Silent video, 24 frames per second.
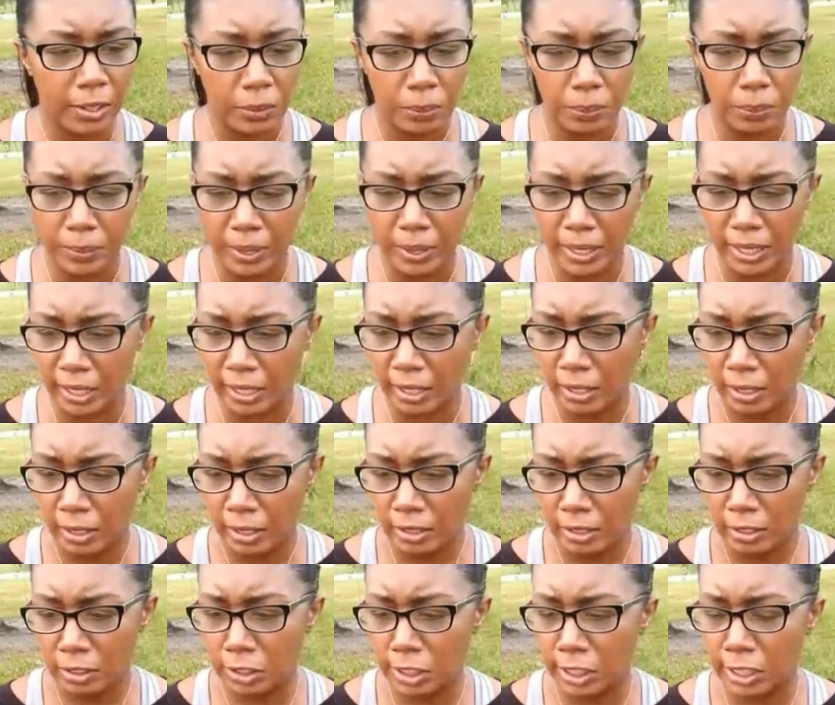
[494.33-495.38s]
help me
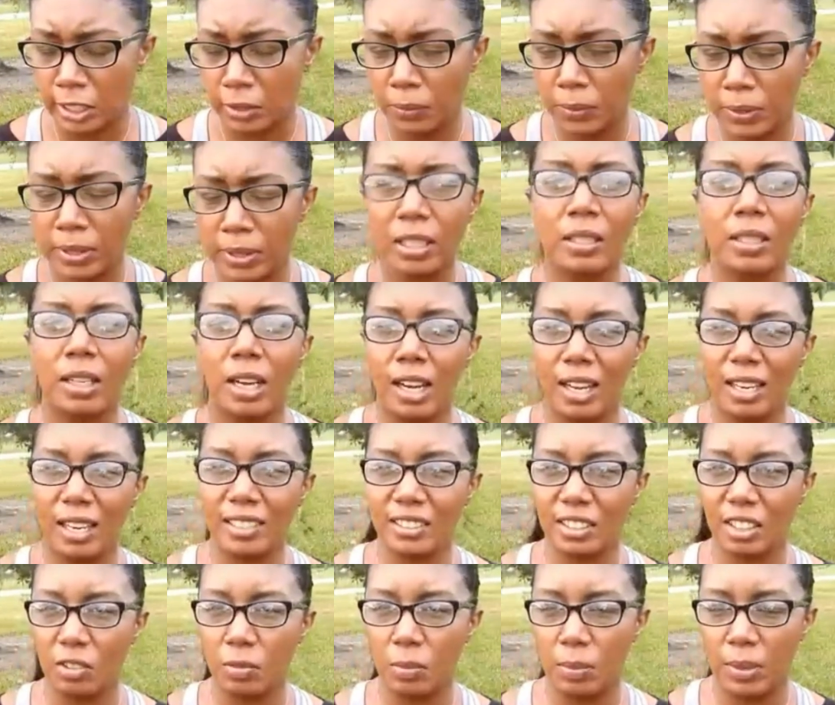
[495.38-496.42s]
deal with the
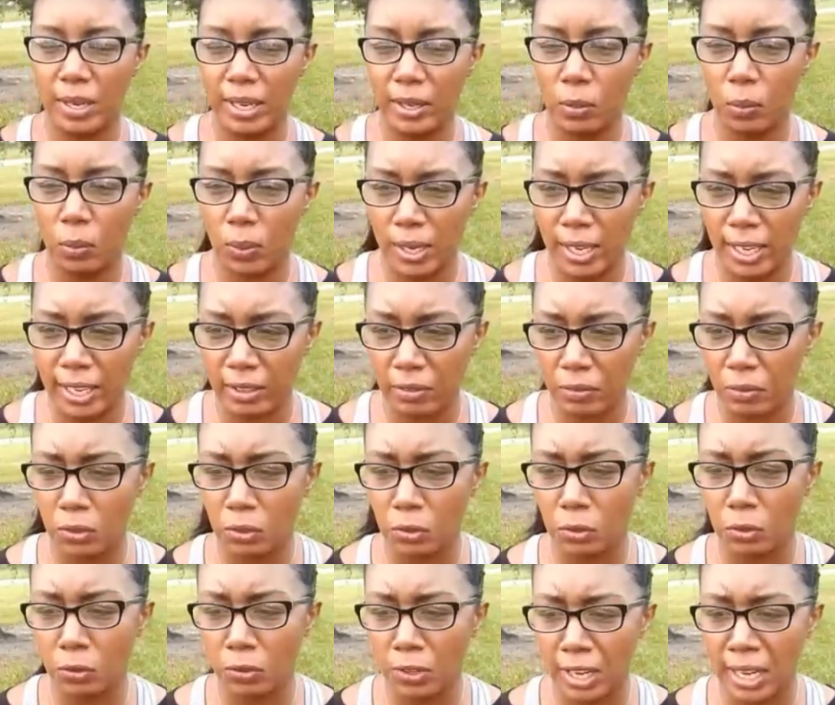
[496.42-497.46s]
loss of my wife,
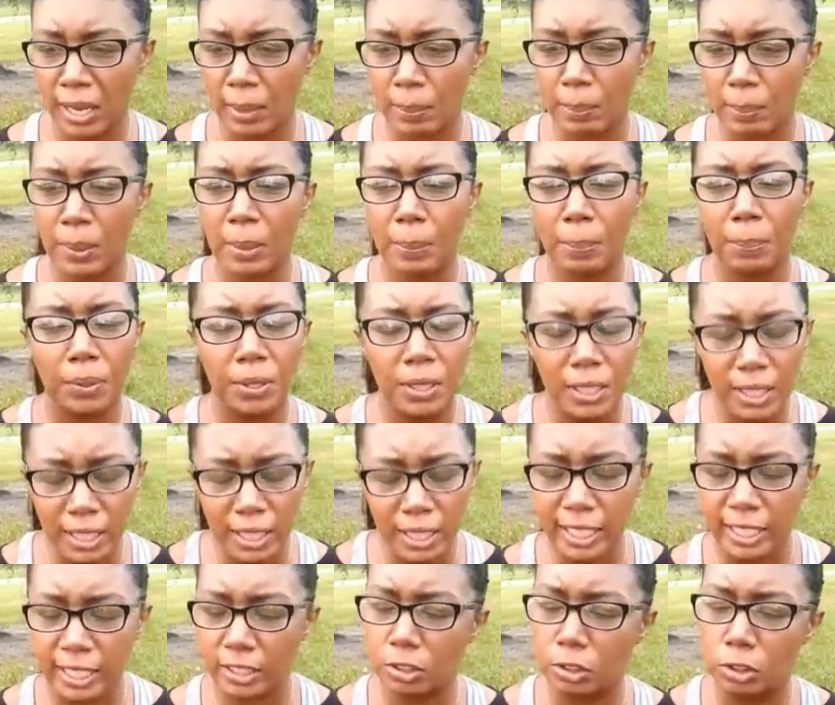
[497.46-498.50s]
great, but
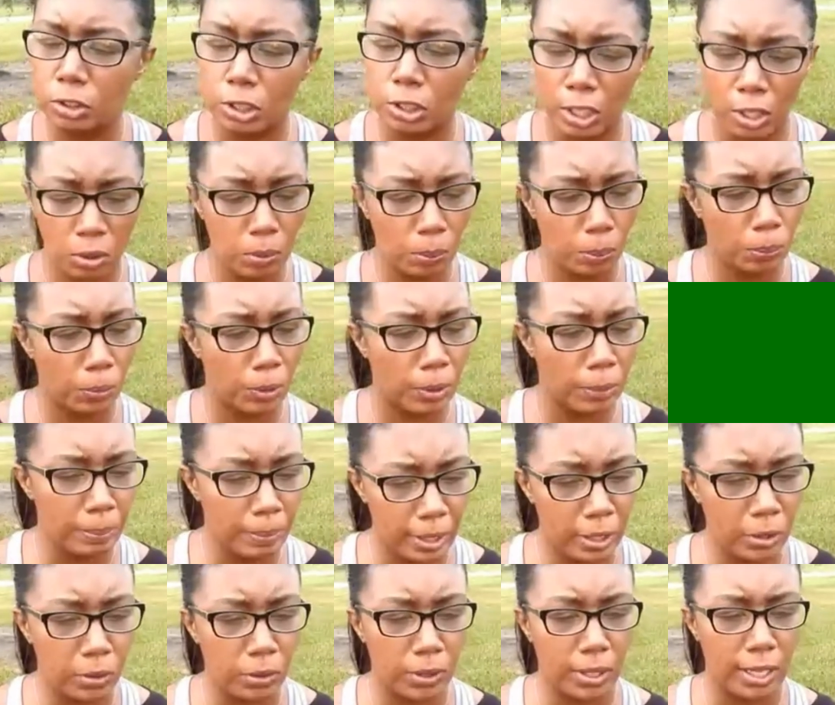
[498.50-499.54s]
please don't
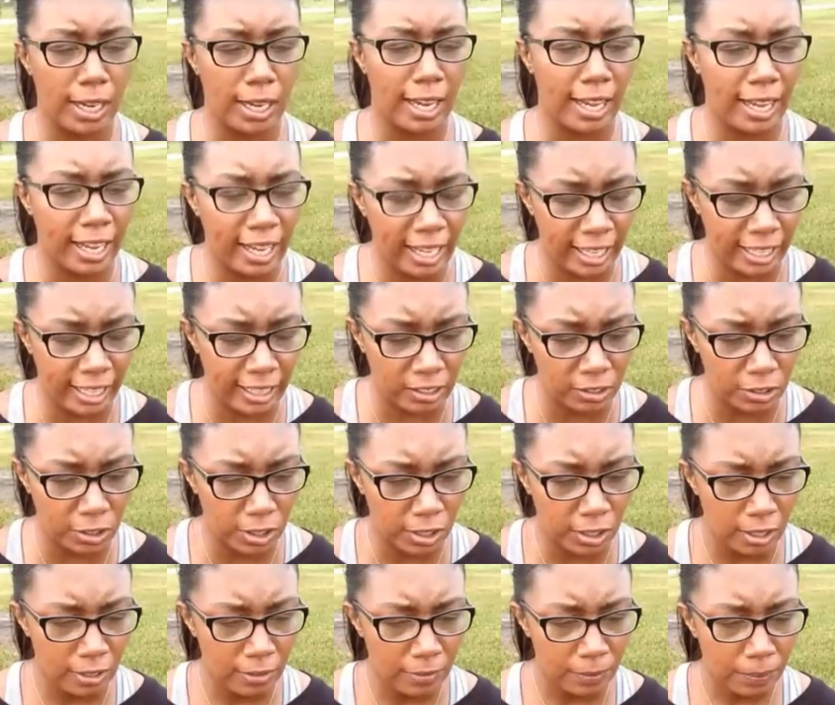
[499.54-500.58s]
promote
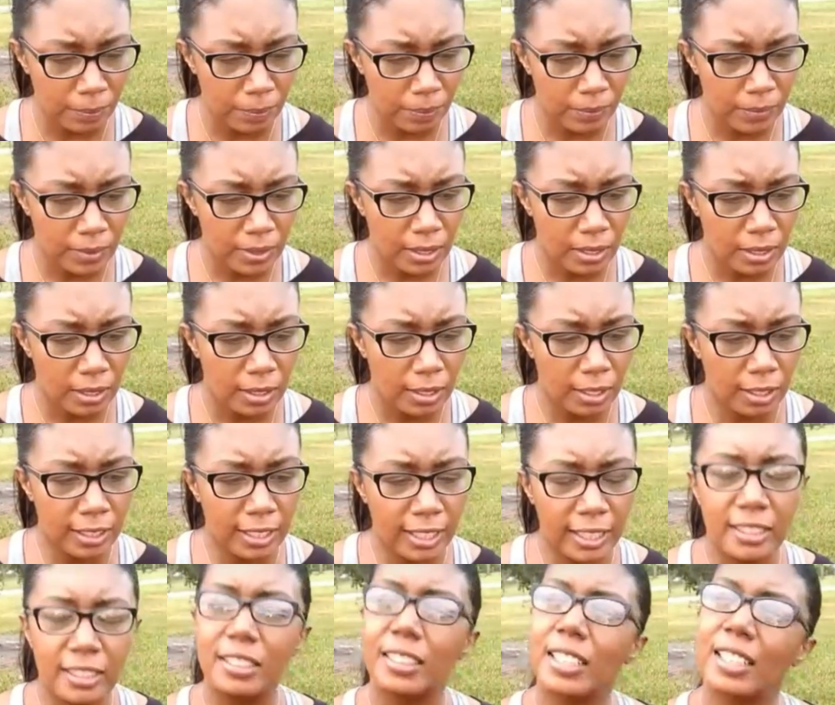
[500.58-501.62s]
hate
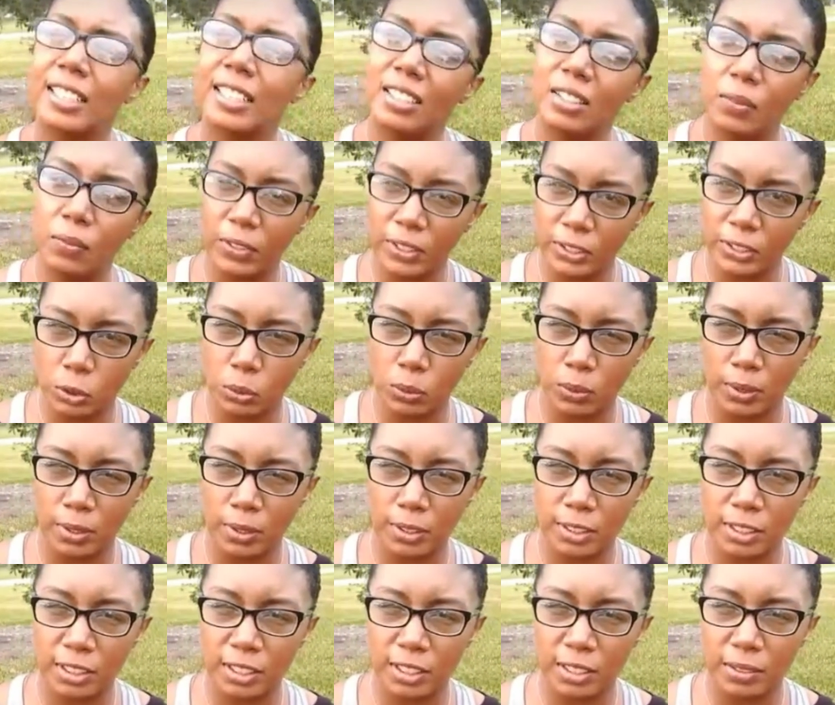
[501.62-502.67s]
against
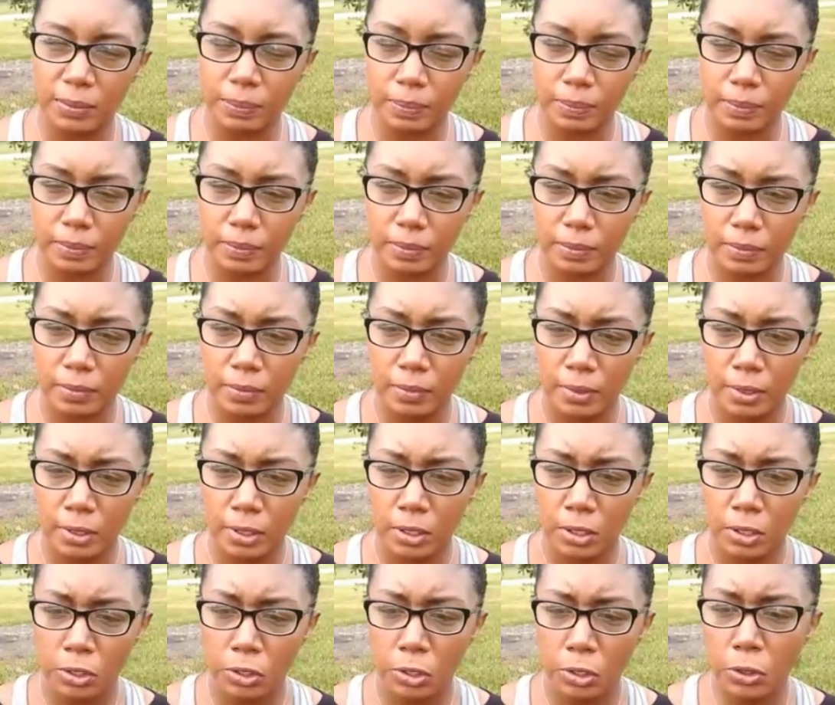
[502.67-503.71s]
individuals
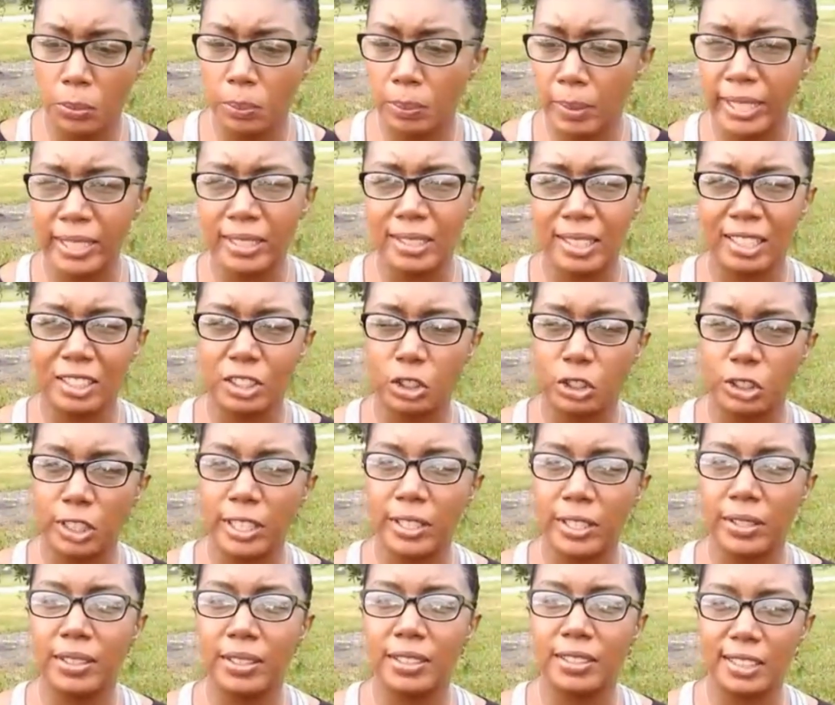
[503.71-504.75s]
who might not
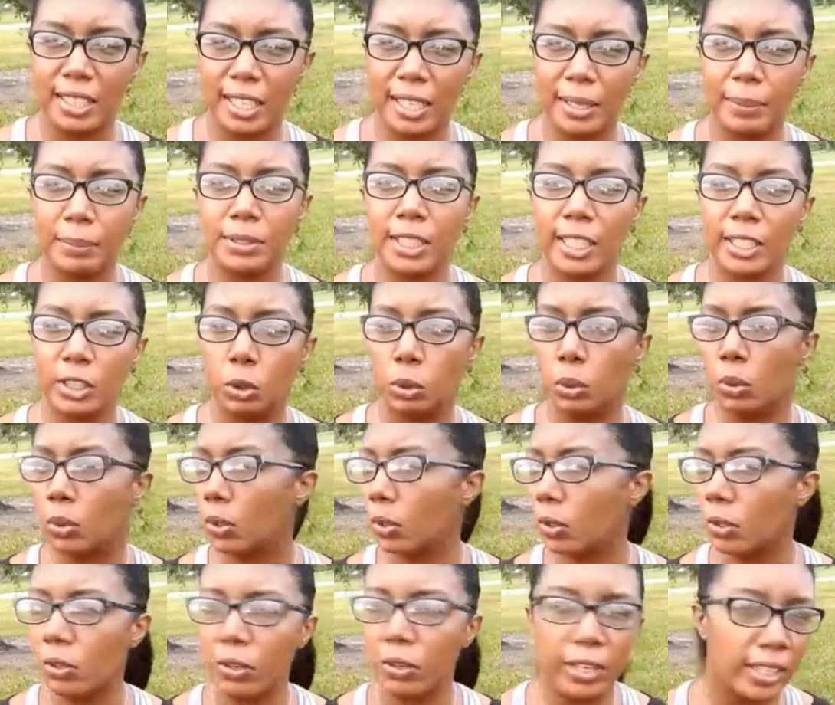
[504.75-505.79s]
share the same
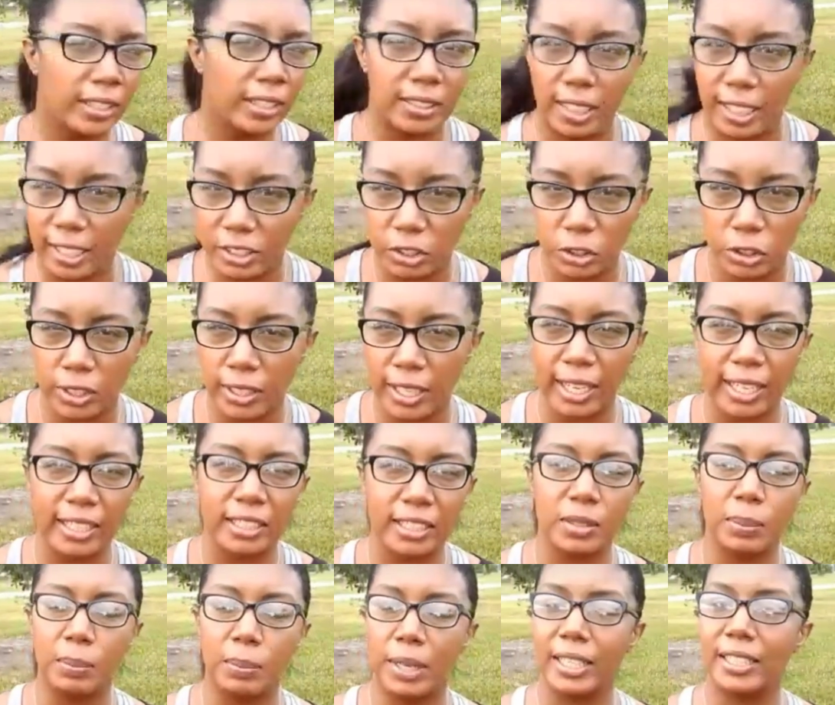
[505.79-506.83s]
sexual orientation
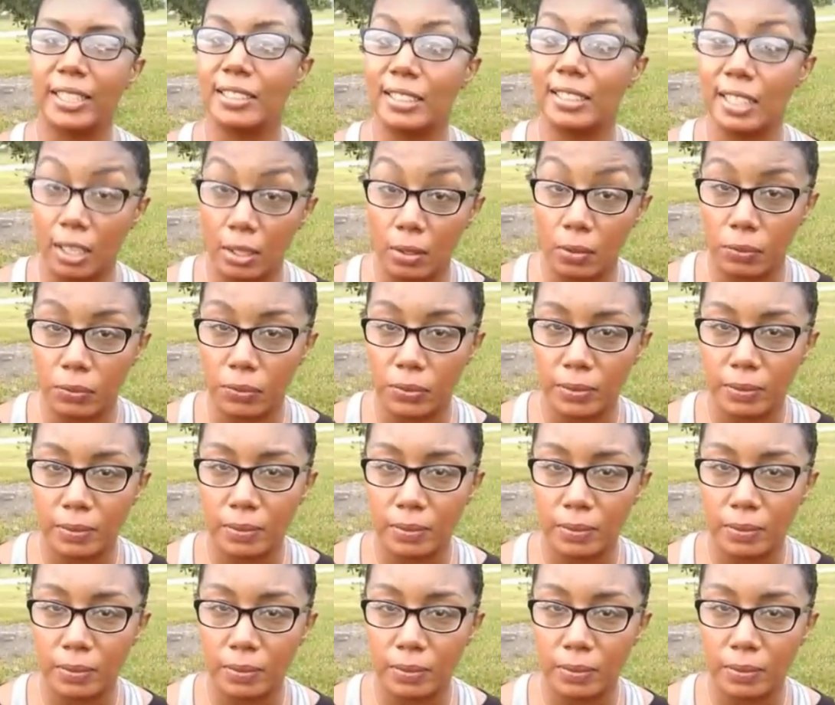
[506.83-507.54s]
as myself.